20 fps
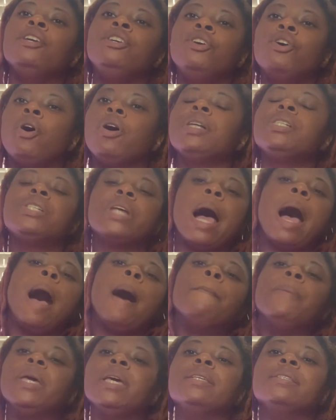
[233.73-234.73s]
Your
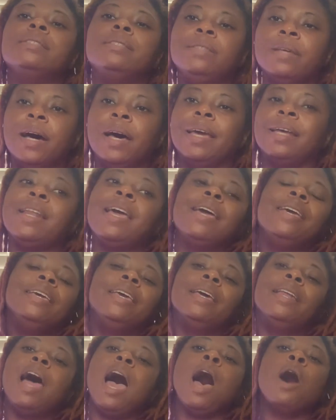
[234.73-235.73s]
job is done.
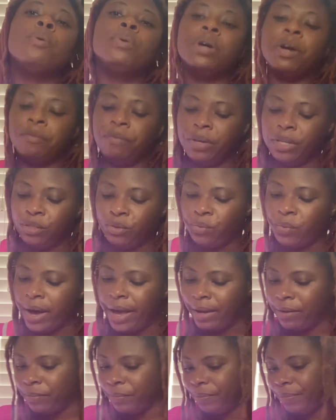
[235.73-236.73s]
Get out of his
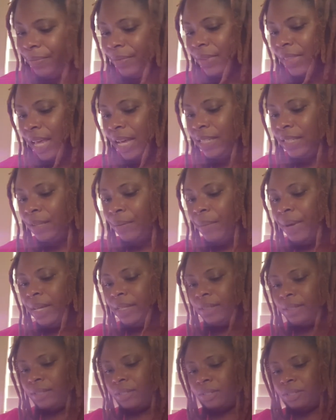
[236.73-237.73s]
way. That's the
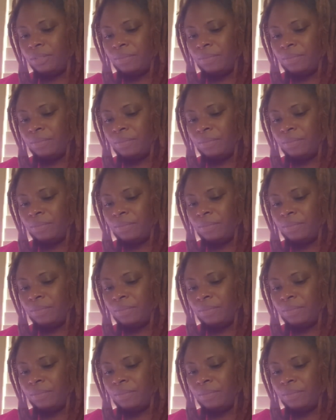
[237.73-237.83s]
message.